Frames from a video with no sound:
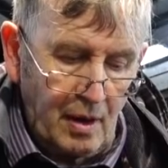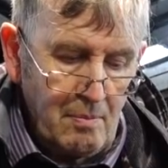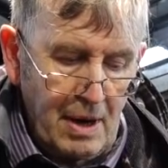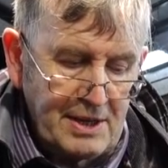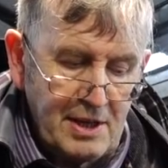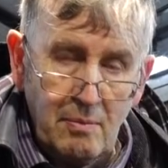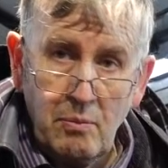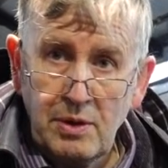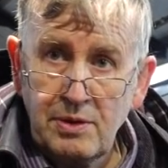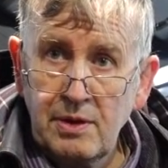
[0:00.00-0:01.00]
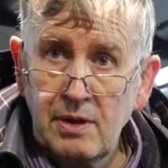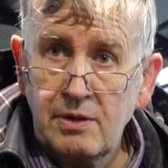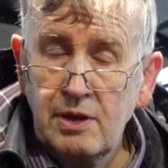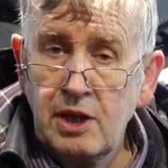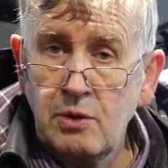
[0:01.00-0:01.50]
mate up with
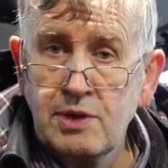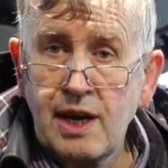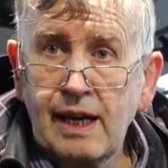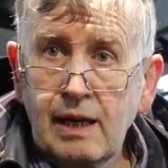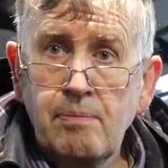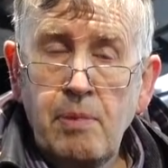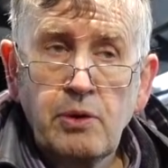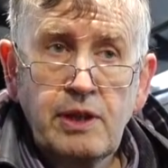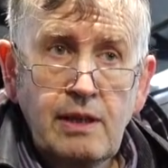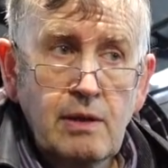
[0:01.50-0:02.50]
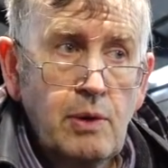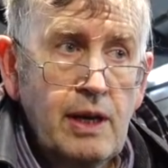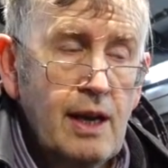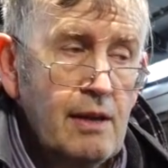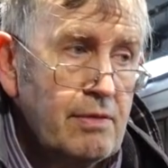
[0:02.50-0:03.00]
the new tank body that we
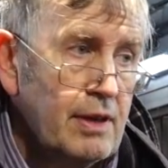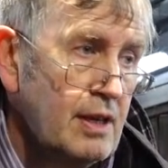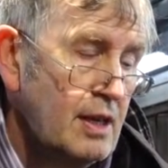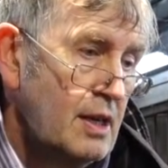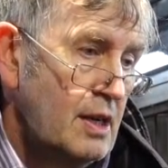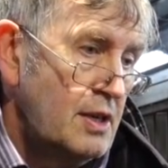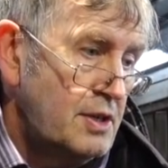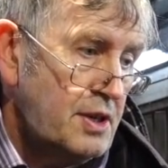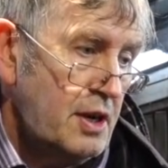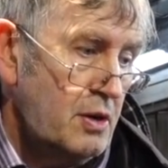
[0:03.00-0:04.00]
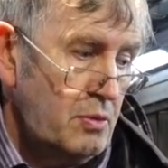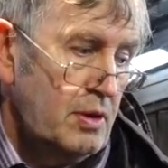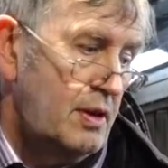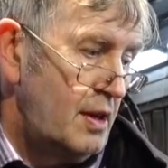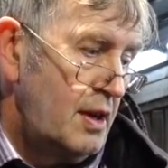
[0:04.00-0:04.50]
have. So
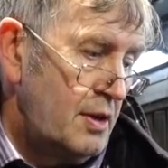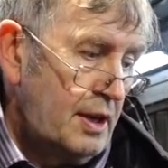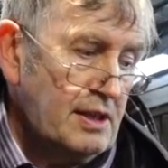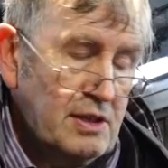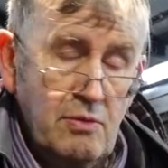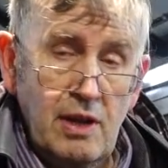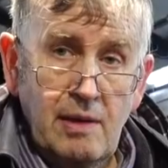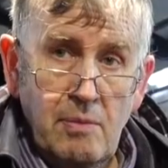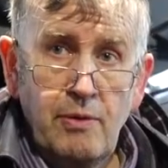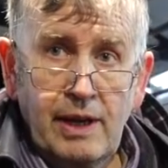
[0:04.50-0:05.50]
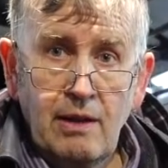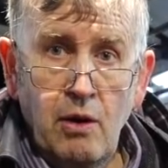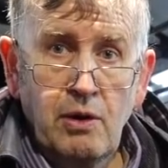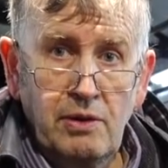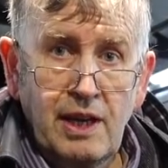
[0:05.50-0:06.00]
things are really moving
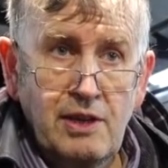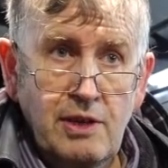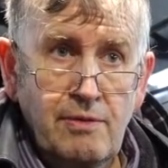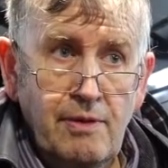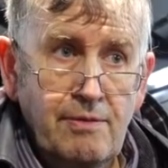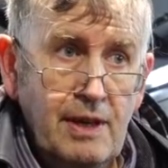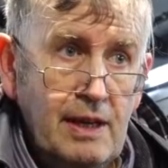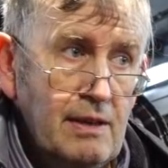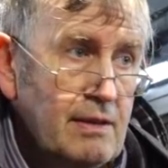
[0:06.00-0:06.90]
along on the NG15.